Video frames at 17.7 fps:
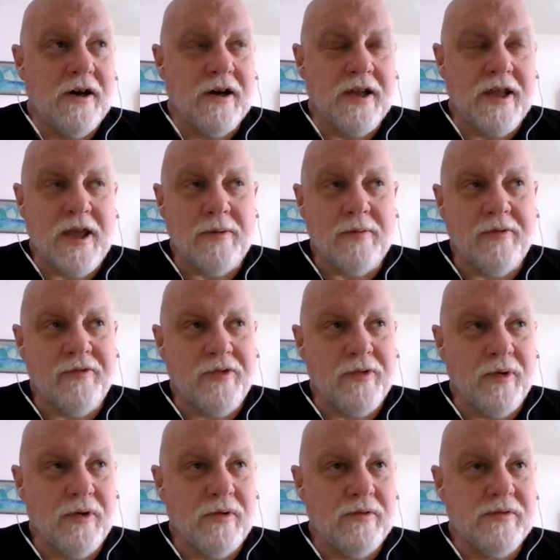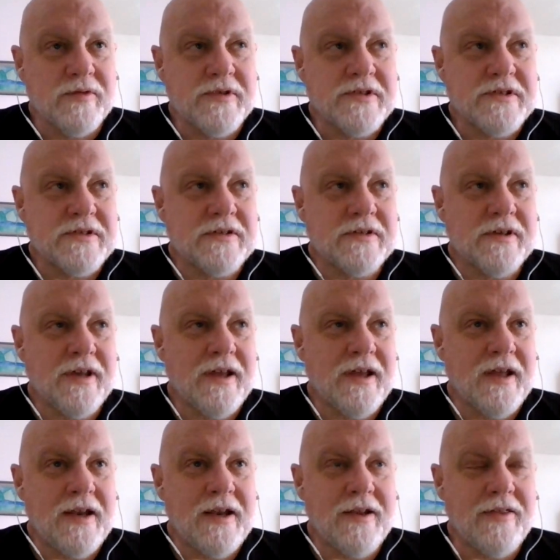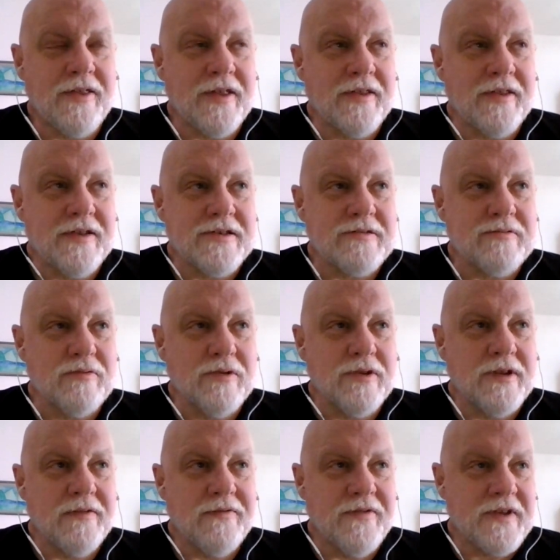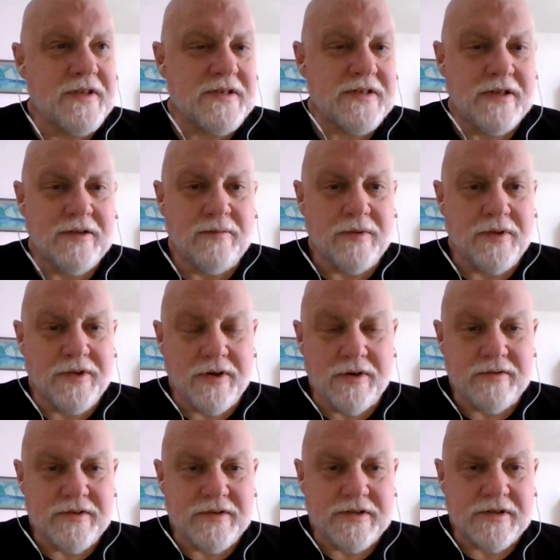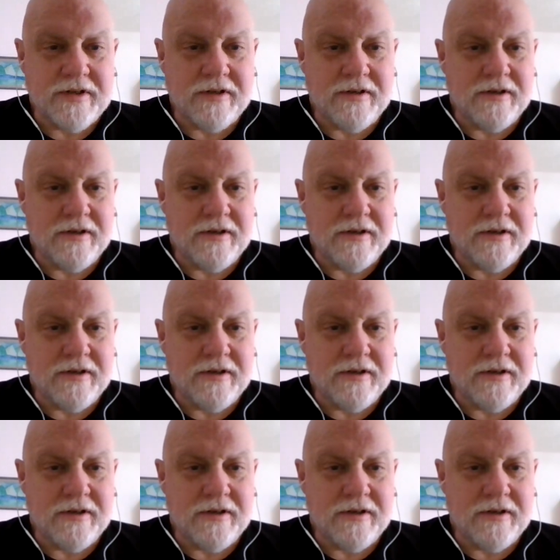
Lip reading: Game of Thrones, anything, this really fits in with those.